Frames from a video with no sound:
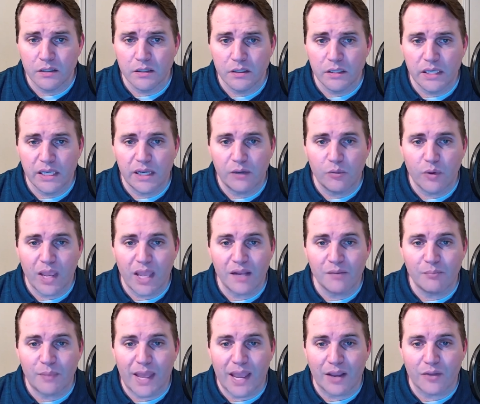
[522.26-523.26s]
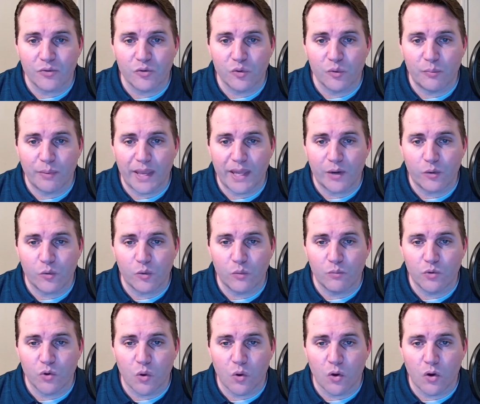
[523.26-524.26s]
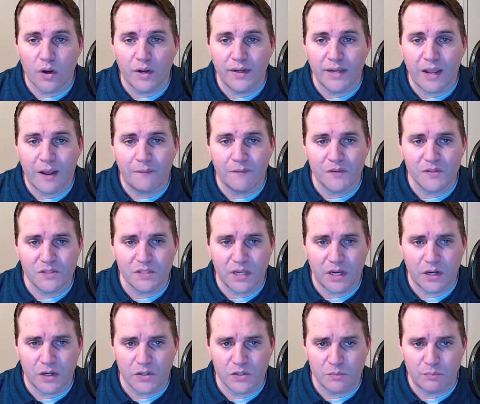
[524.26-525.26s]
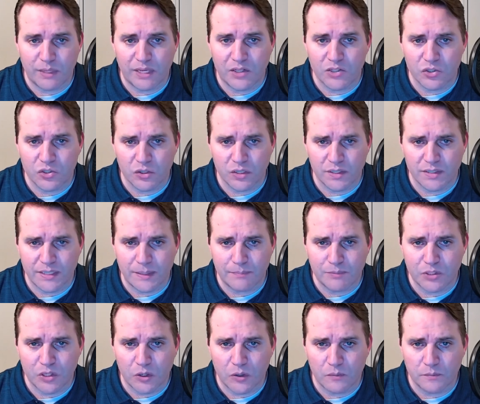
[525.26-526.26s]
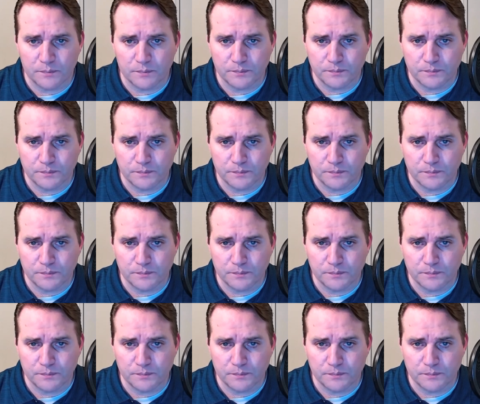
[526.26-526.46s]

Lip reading: He ran back through the panic room door and down the stairs, being sure to tiptoe.